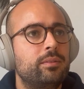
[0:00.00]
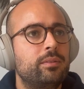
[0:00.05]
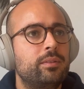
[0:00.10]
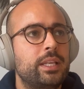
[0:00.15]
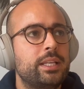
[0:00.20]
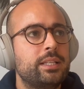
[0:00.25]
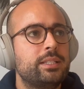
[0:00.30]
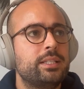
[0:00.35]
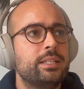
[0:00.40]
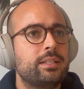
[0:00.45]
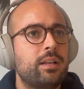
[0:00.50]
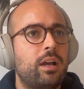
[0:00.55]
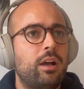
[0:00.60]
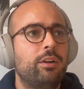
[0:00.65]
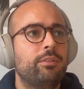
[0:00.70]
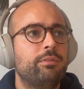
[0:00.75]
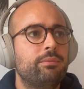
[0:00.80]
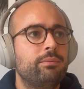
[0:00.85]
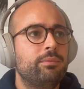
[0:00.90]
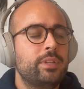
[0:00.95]
this
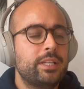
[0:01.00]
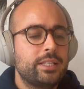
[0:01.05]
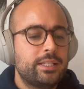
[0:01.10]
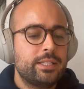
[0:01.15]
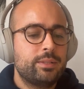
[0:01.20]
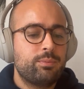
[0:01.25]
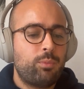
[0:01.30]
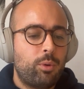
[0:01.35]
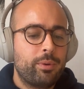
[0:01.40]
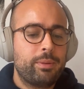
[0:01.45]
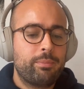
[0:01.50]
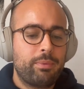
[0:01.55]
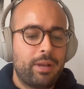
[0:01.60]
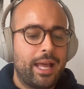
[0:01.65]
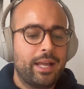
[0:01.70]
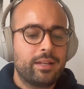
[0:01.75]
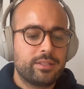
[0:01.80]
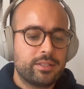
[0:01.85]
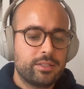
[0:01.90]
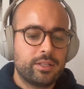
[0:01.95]
is what we
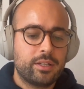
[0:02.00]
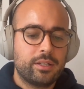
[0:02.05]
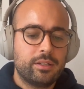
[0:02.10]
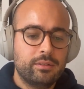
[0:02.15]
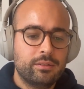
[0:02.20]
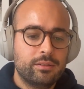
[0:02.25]
plan to do.